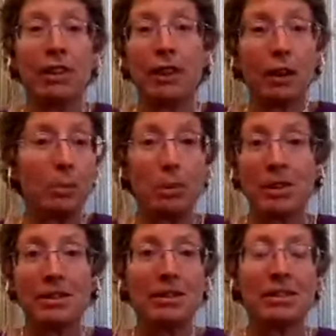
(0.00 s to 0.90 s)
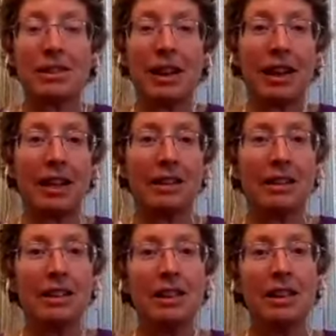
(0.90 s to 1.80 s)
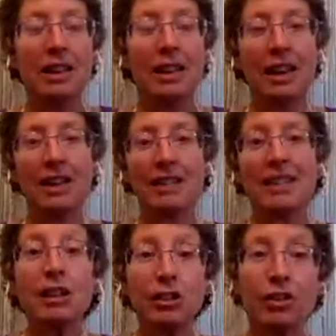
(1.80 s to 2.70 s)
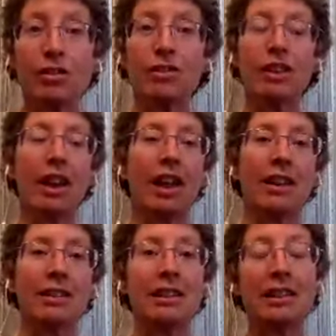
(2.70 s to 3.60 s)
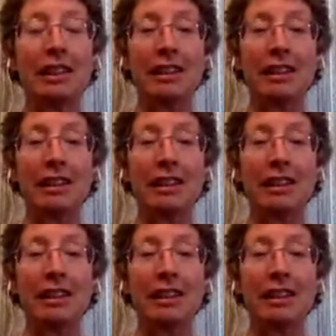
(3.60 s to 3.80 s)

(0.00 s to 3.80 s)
therapists and and healers and the